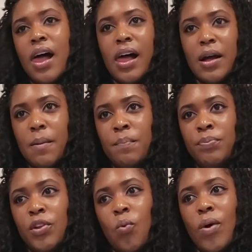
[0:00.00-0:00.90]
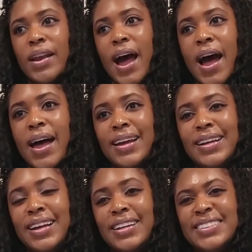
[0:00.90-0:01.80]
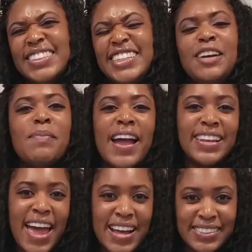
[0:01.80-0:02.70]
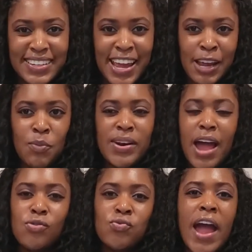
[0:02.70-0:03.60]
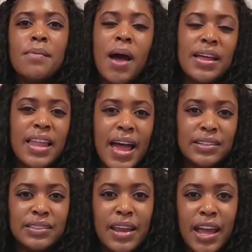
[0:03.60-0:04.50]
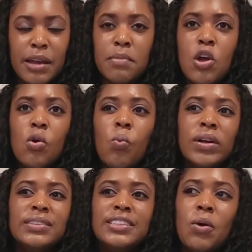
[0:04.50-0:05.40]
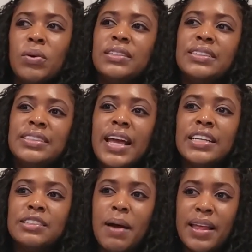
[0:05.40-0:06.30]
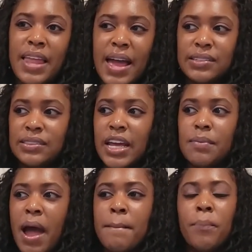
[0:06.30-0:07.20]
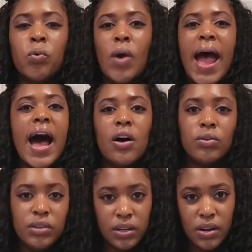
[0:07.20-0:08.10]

When I see my last name, when I write my last name, when someone says my last name, I'm proud.